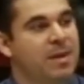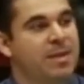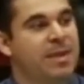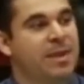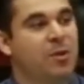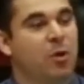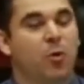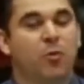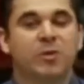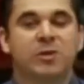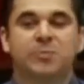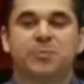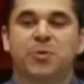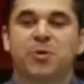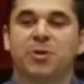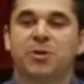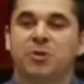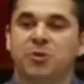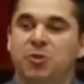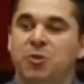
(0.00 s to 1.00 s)
that the Holy
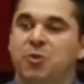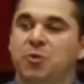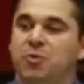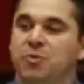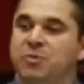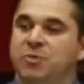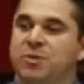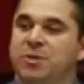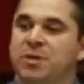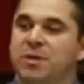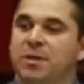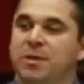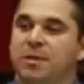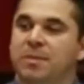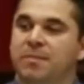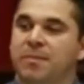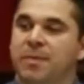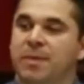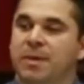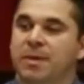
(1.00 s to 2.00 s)
Spirit used
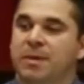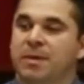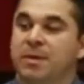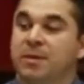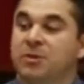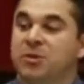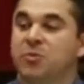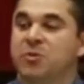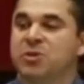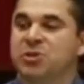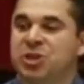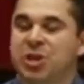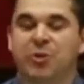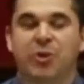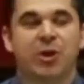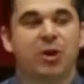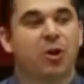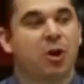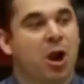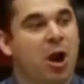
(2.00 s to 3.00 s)
to
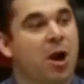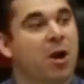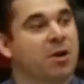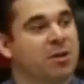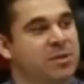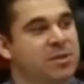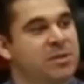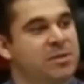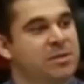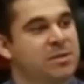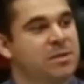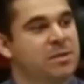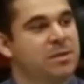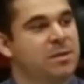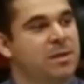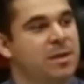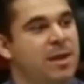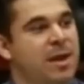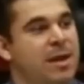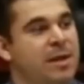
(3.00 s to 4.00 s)
regenerate our hearts
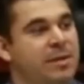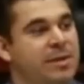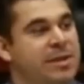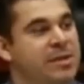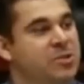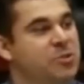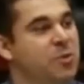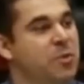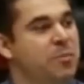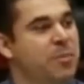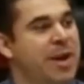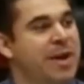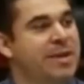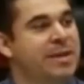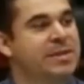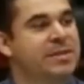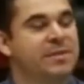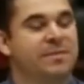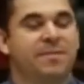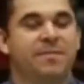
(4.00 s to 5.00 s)
and lead us to
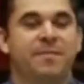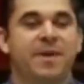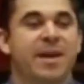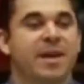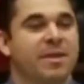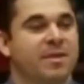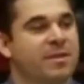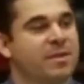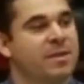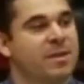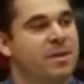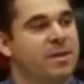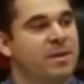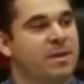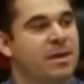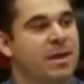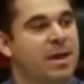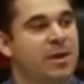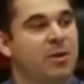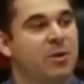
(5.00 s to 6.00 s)
repentance and faith
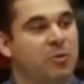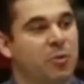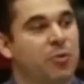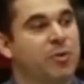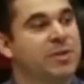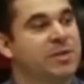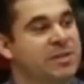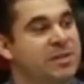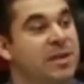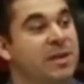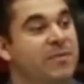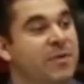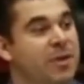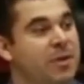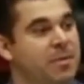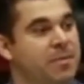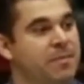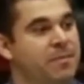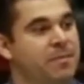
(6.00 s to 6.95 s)
in our Lord and Savior.